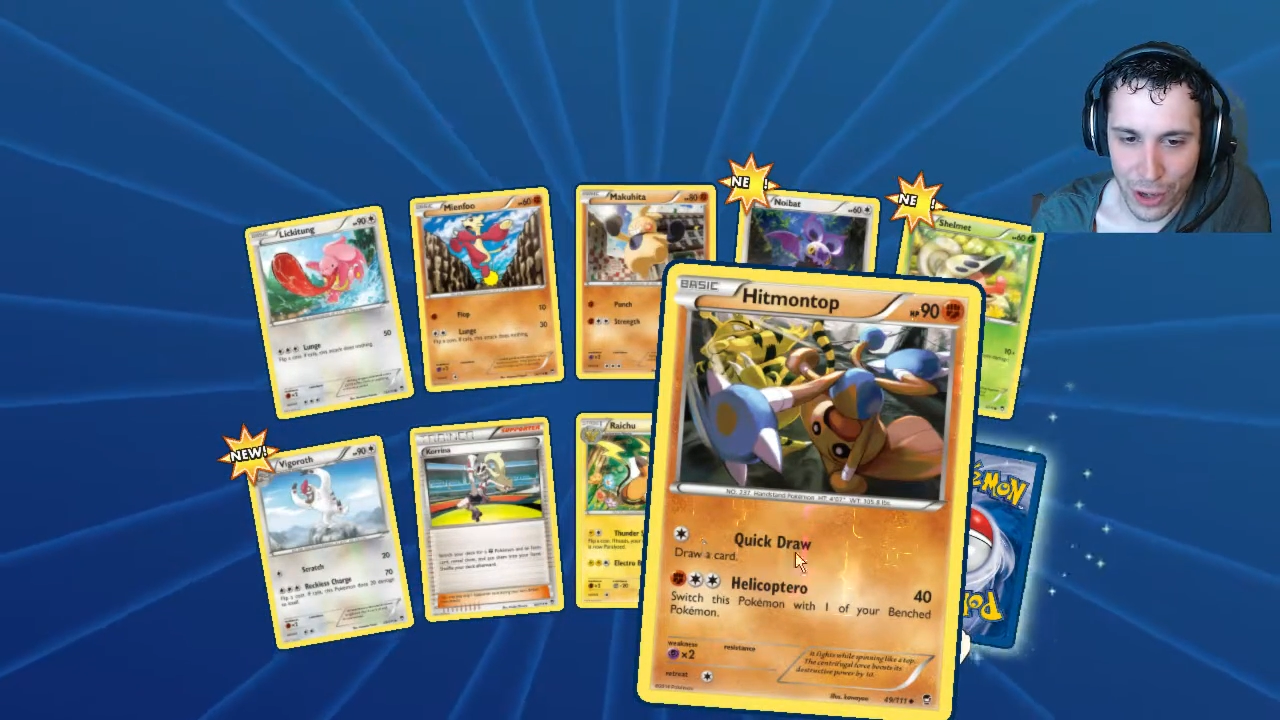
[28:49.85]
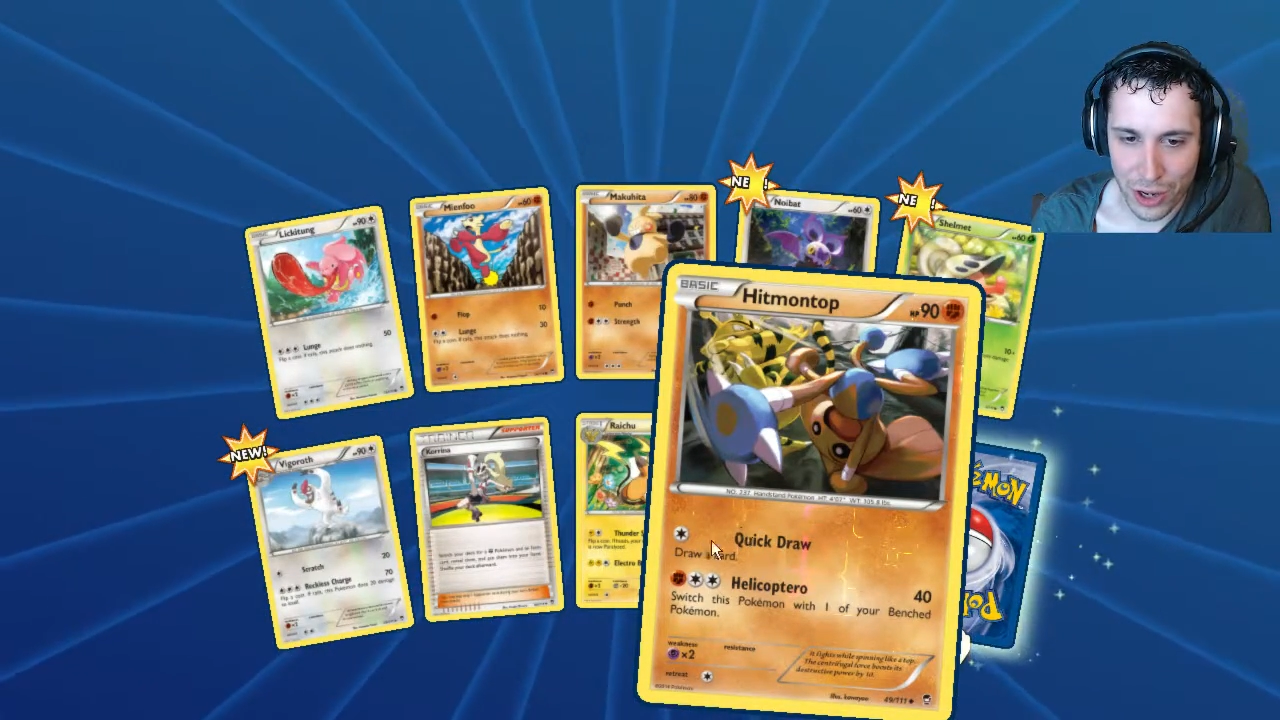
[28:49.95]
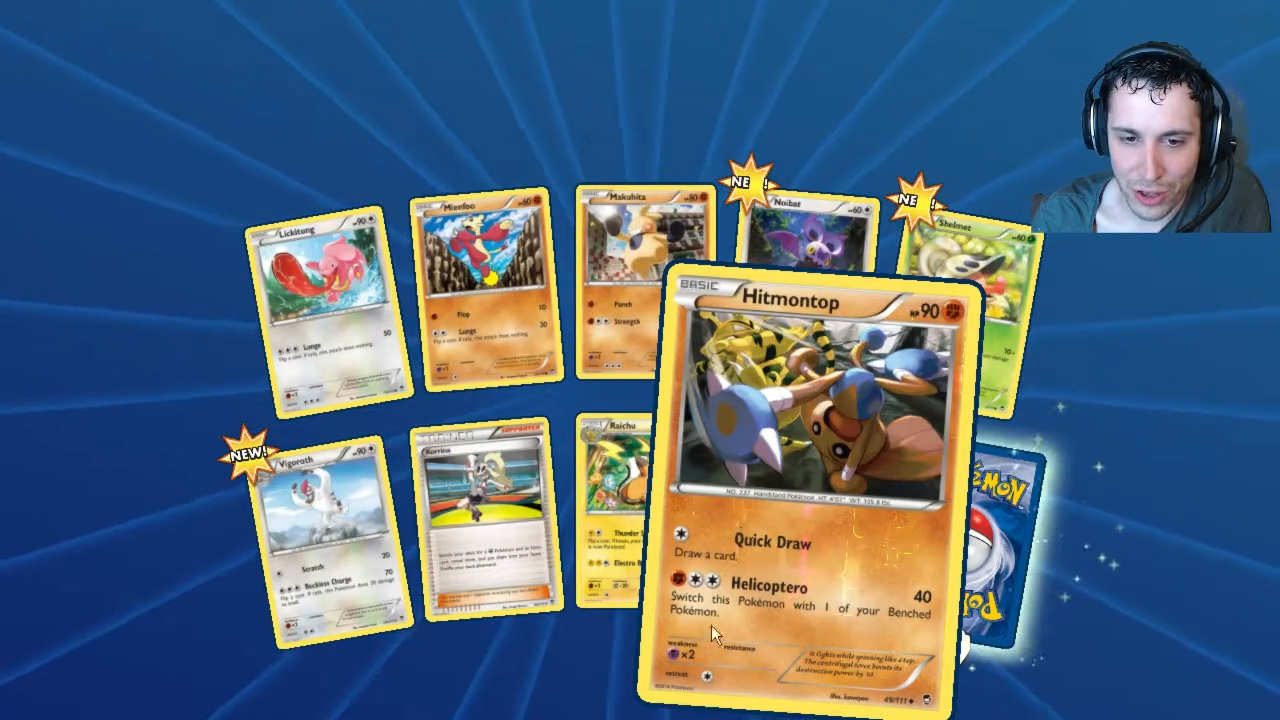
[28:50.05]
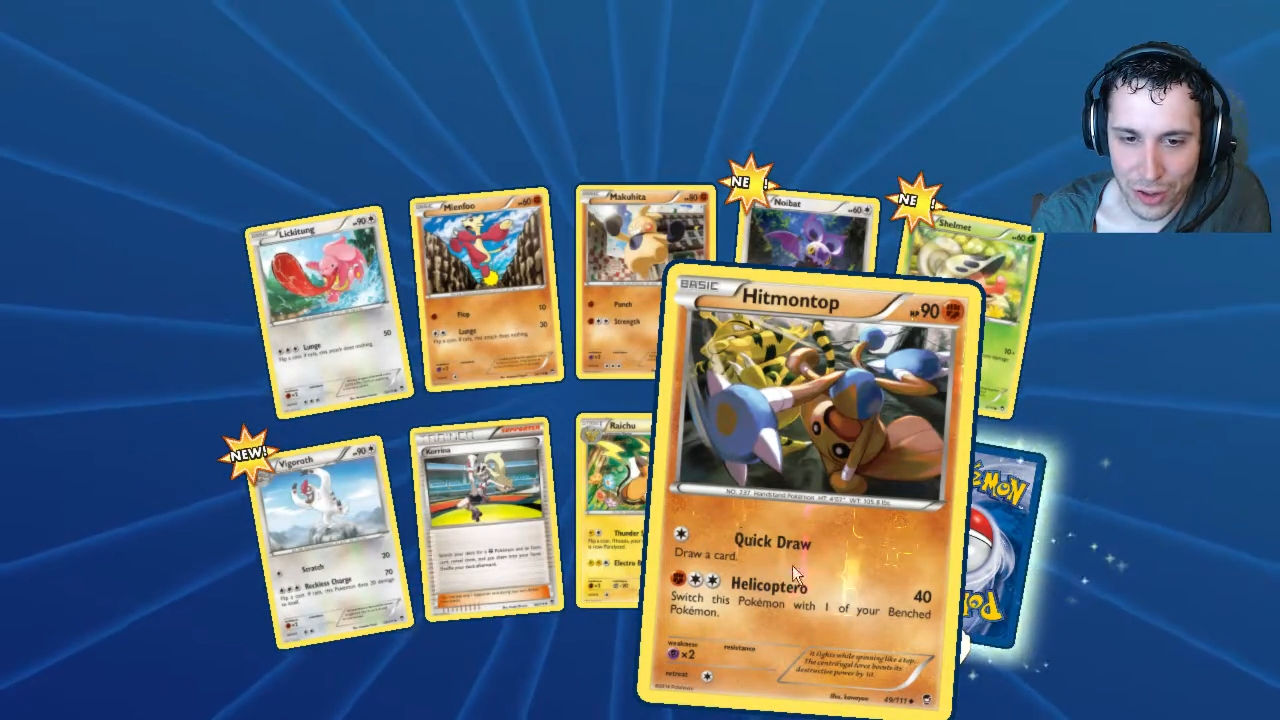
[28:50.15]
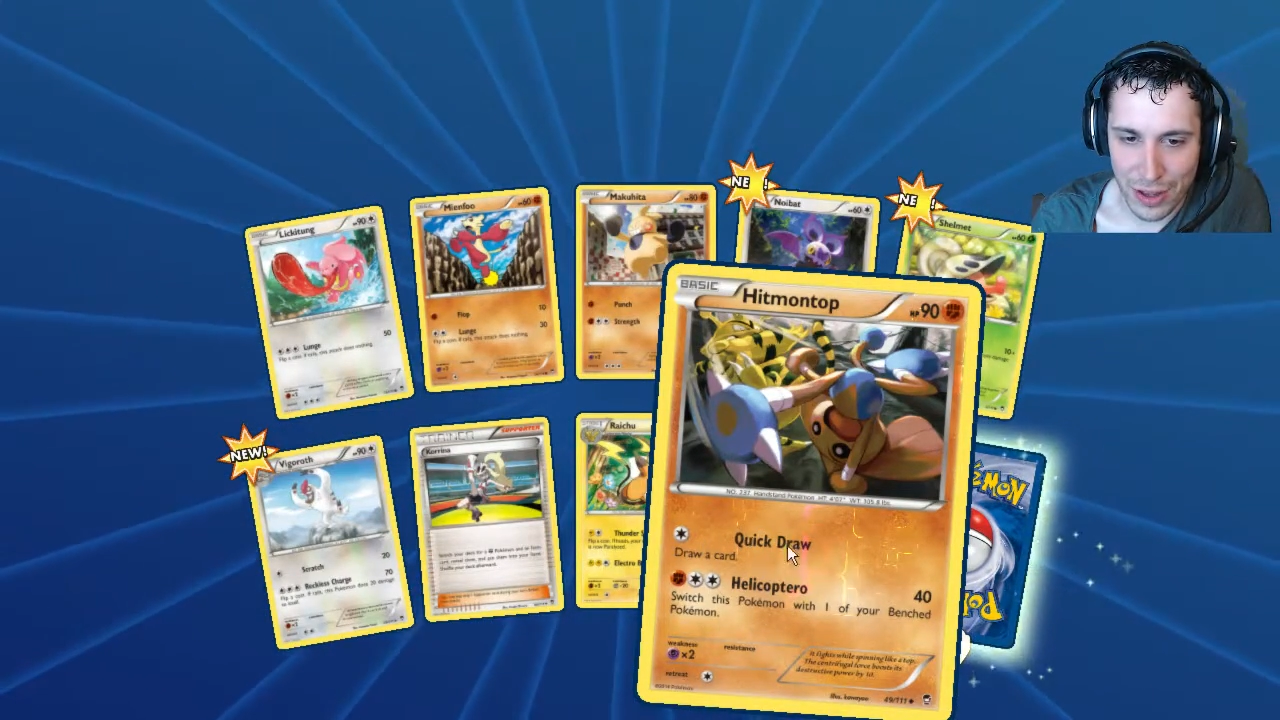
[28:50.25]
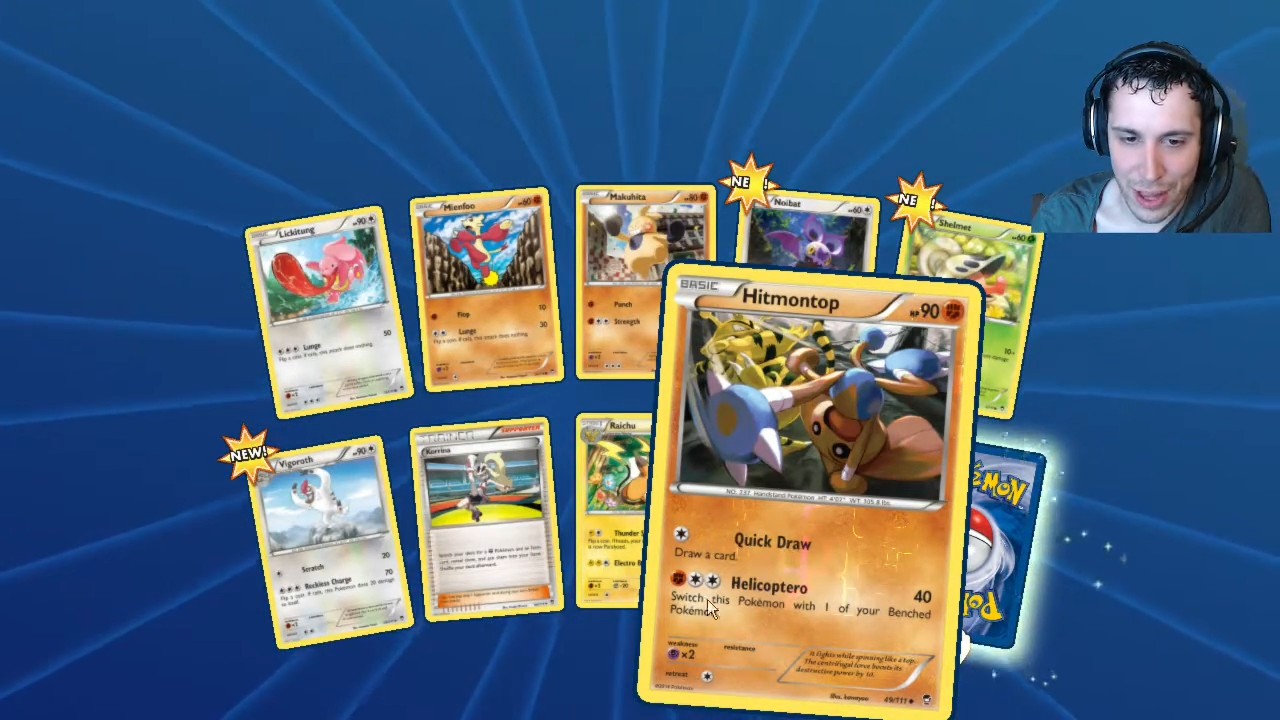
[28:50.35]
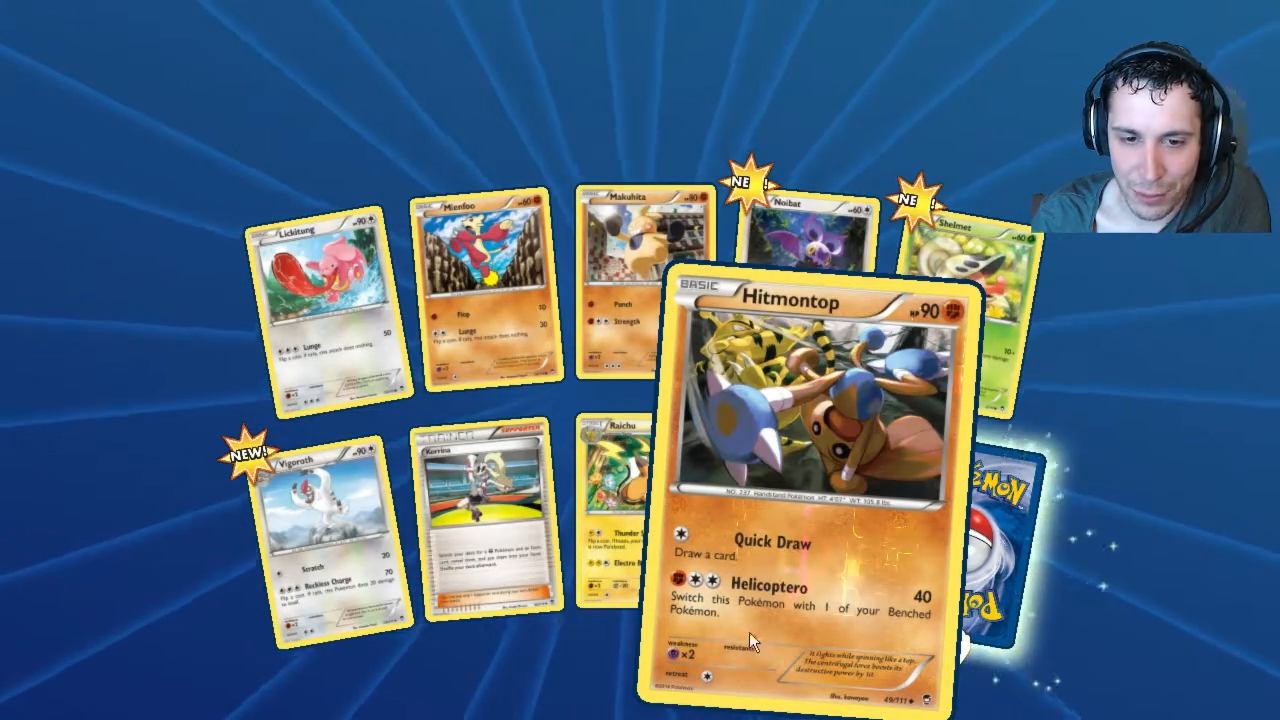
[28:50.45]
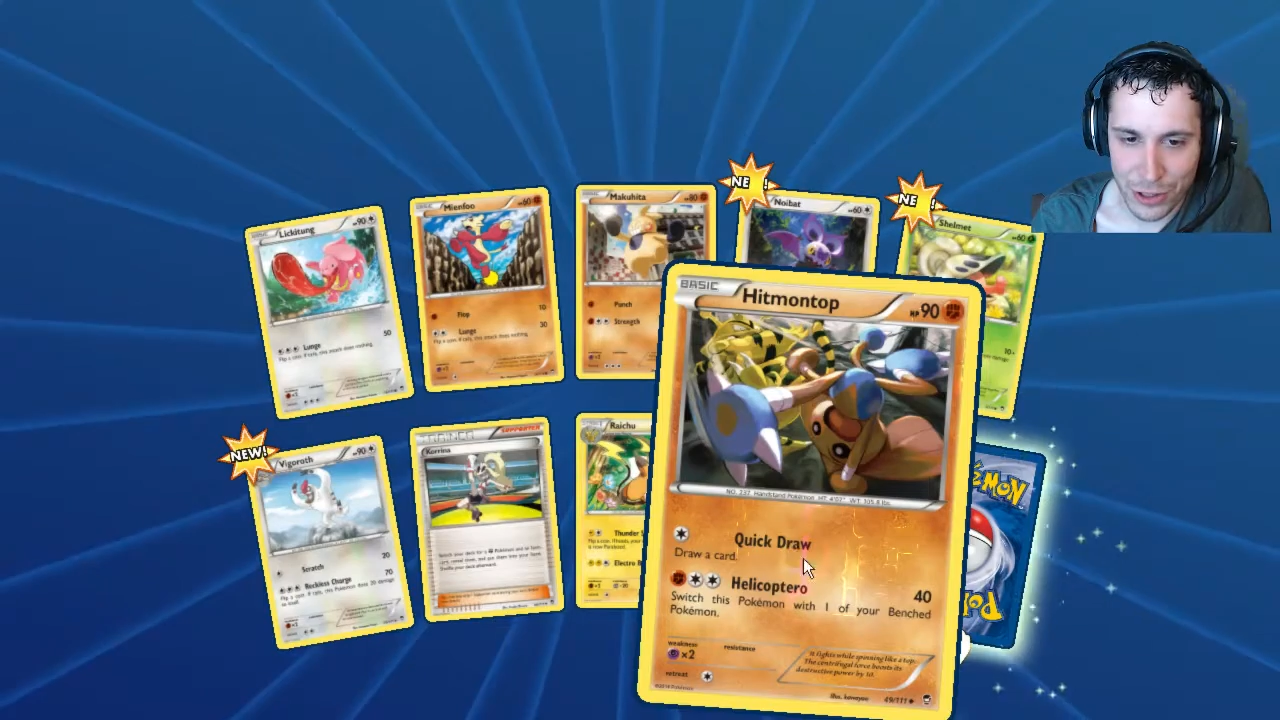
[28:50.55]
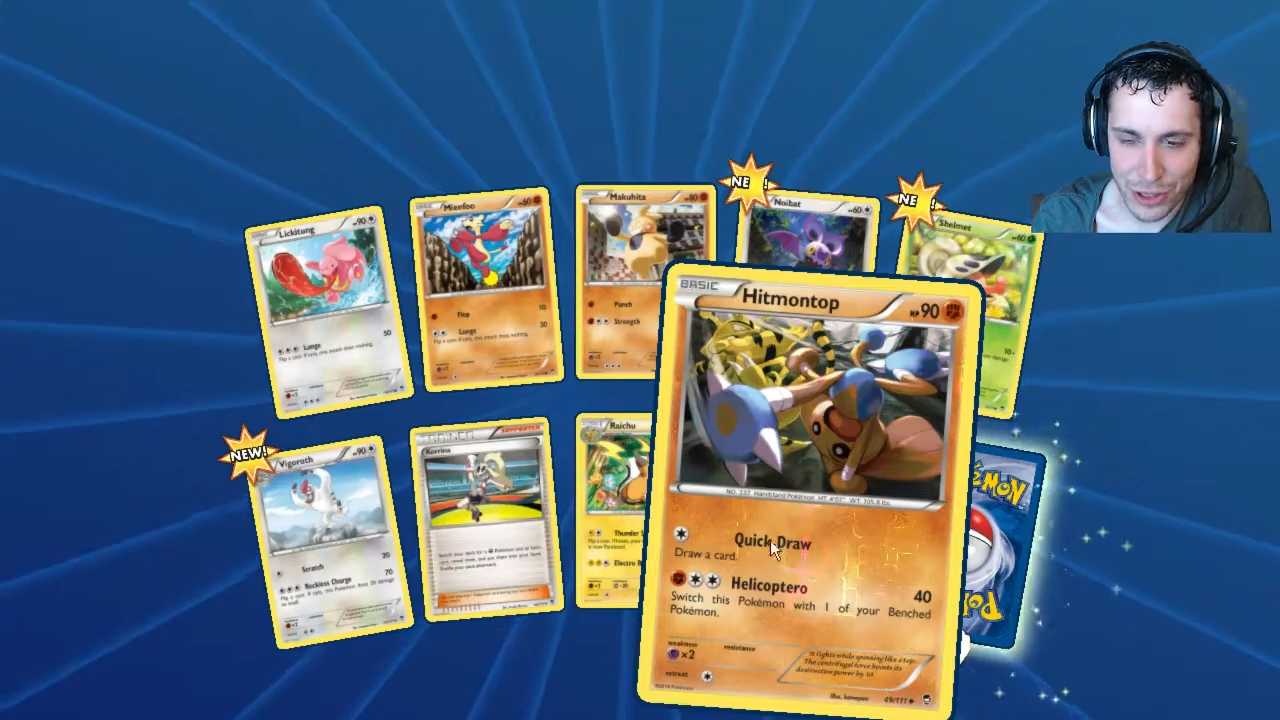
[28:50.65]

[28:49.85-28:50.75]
can't do any damage